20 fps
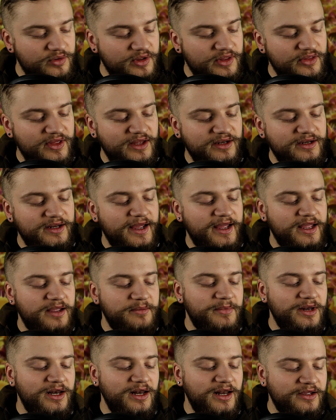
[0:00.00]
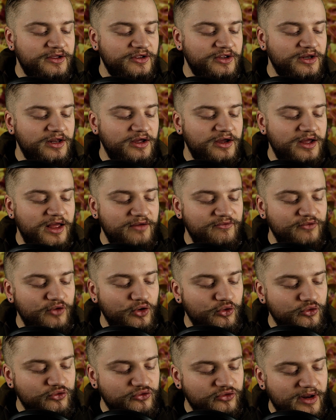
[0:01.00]
that a molecular
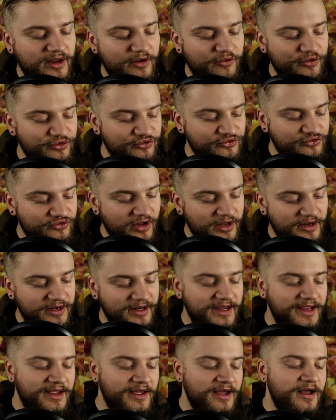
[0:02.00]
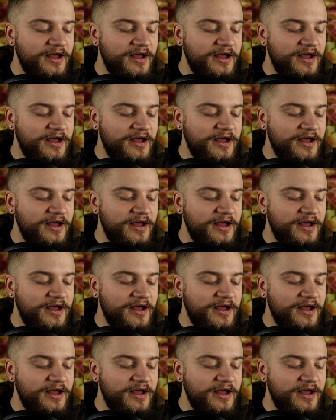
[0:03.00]
evolutionary study